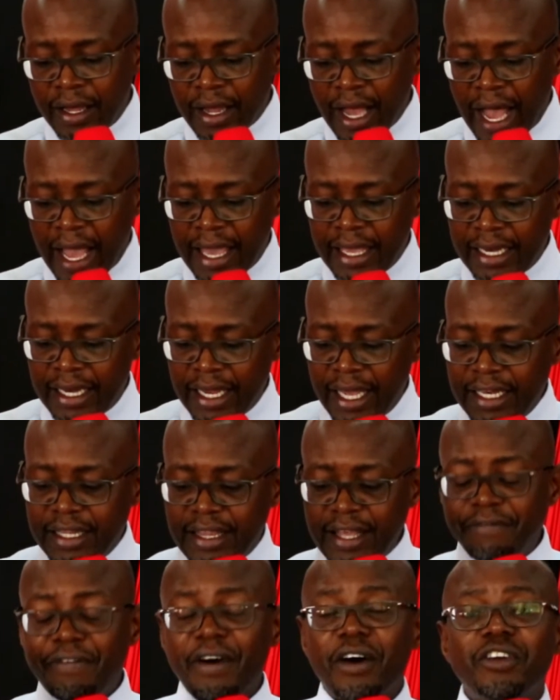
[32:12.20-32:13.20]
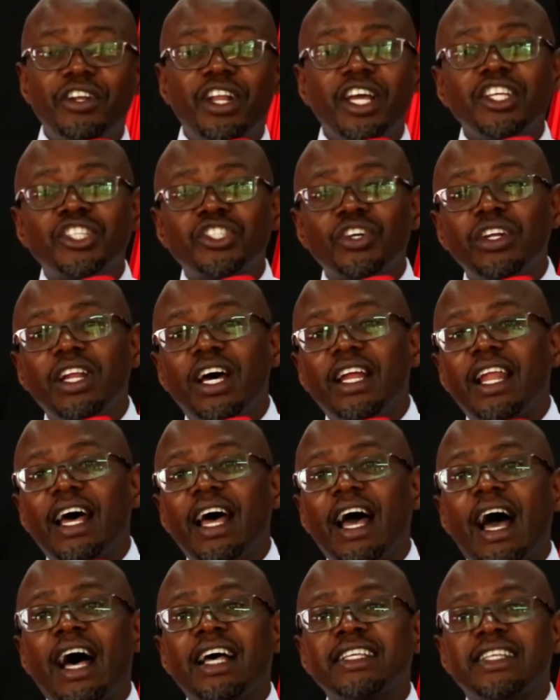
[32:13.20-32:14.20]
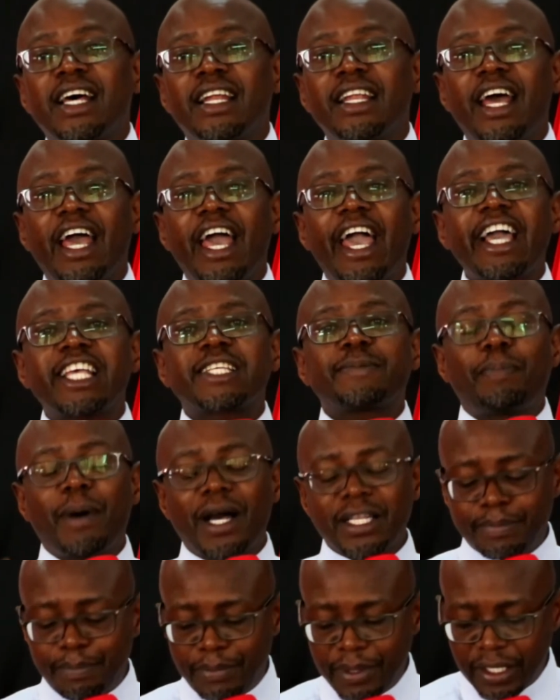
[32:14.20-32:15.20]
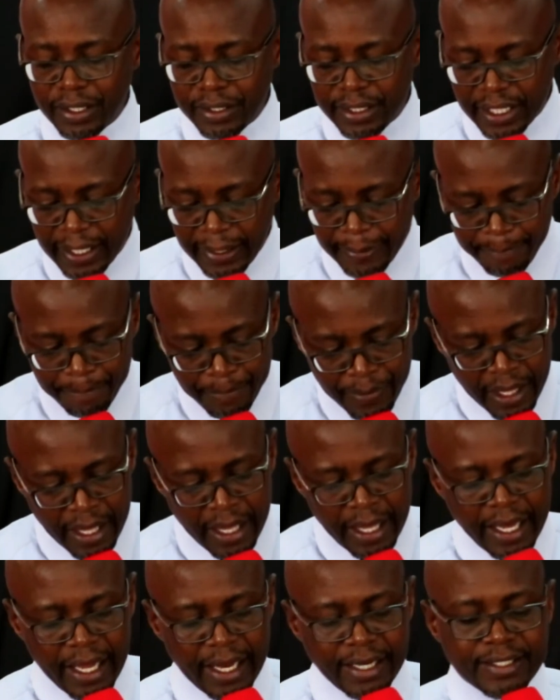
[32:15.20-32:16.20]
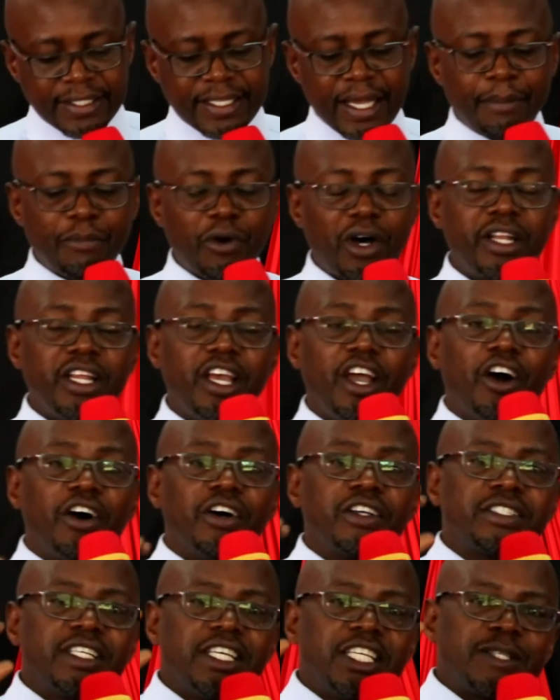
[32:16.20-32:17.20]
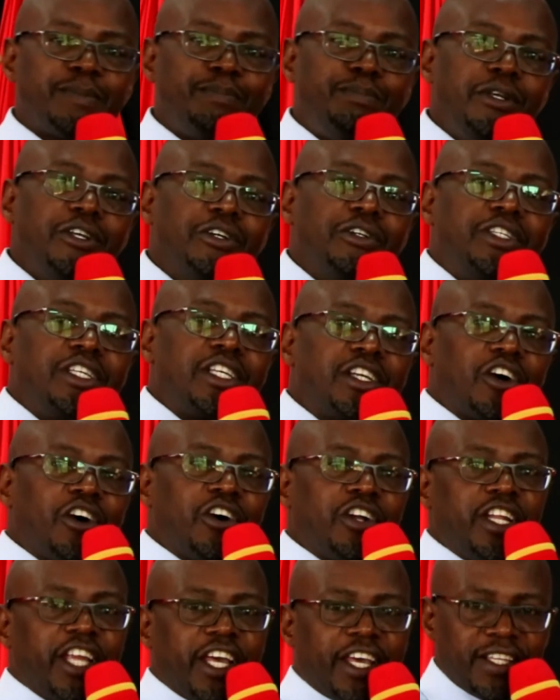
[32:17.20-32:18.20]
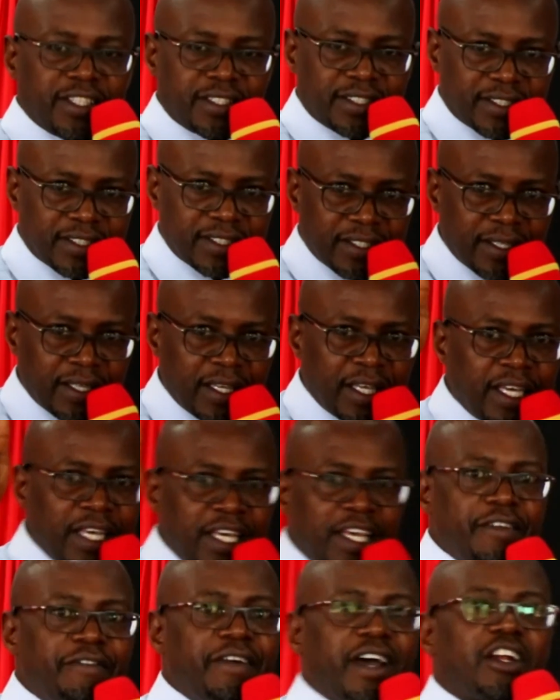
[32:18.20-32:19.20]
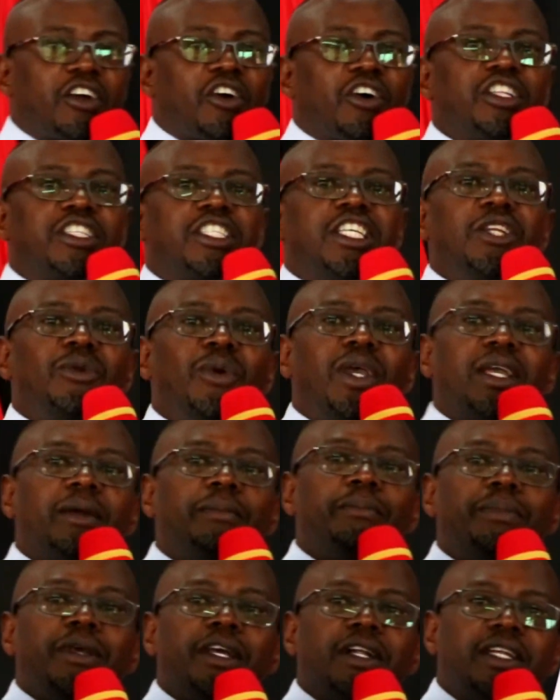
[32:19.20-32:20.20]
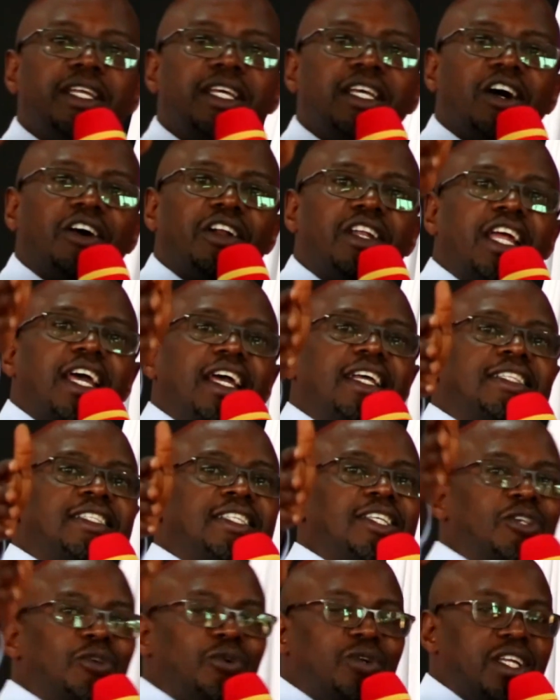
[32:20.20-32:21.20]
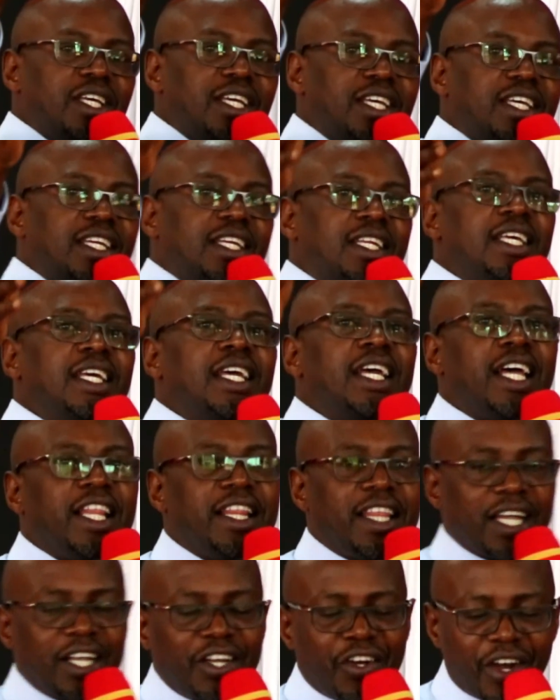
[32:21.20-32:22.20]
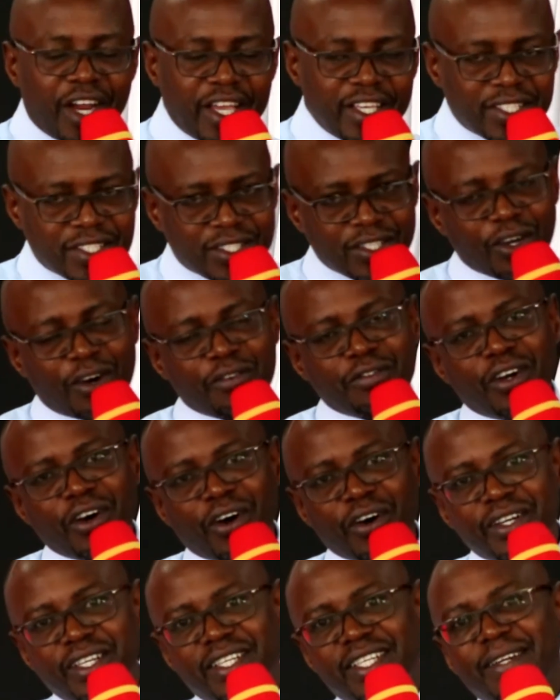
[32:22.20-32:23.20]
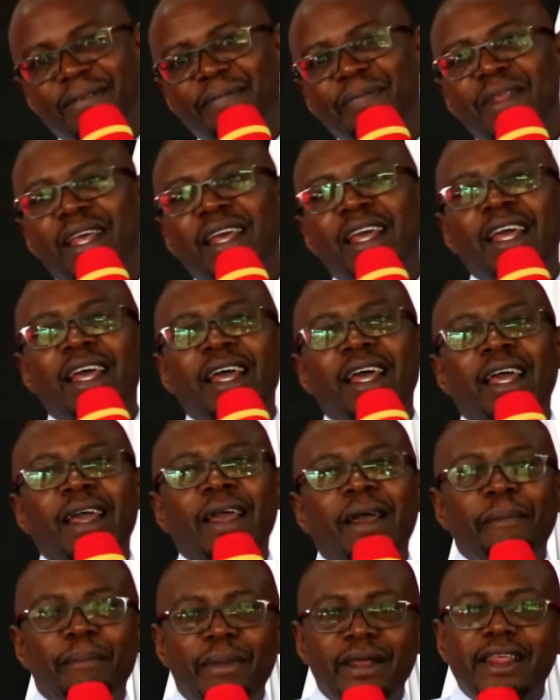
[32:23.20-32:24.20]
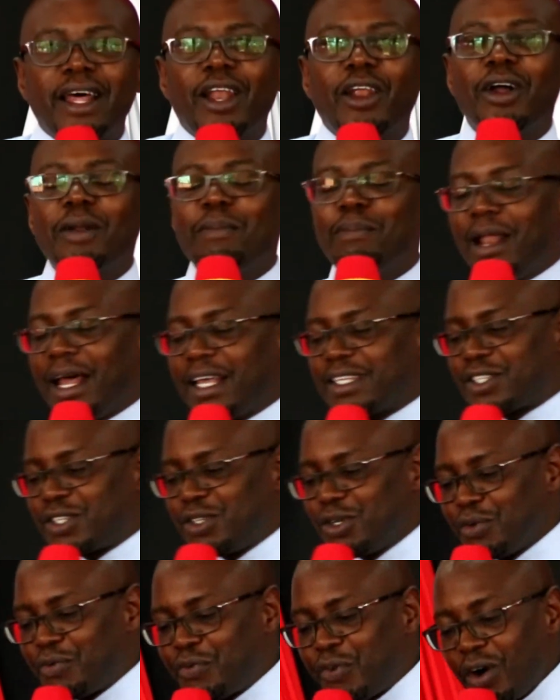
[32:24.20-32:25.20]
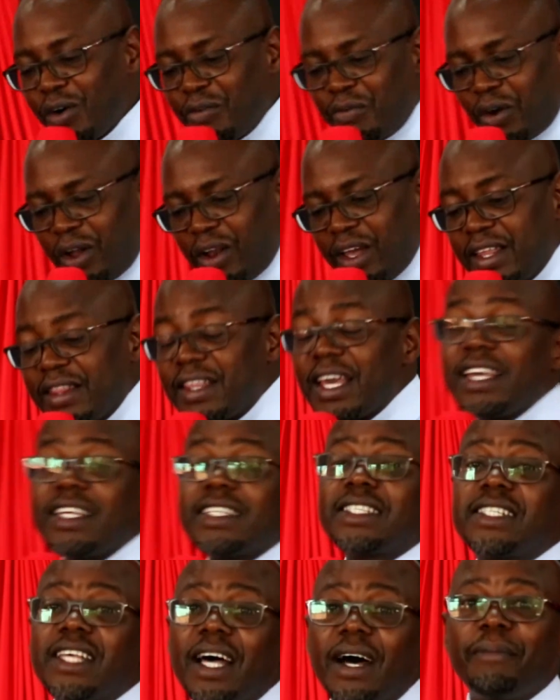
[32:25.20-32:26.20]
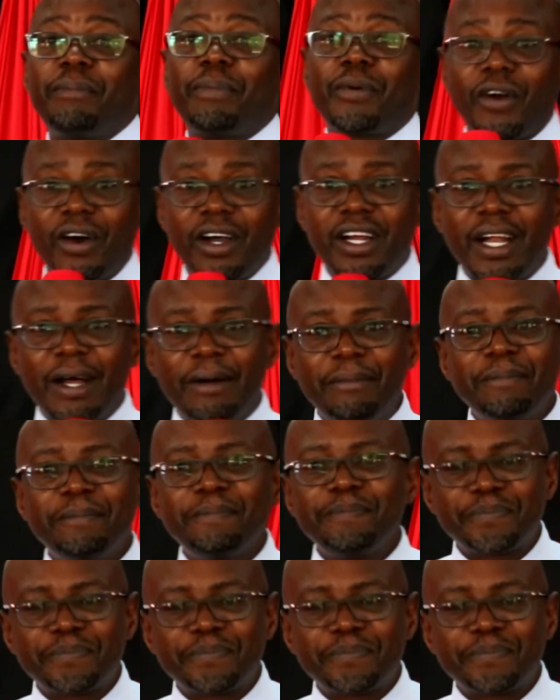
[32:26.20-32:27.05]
I laid the foundation and, as an expert builder, and someone else is building on it. Even continuing building on it, you need the grace of God. May the Lord bless you for following this uh, program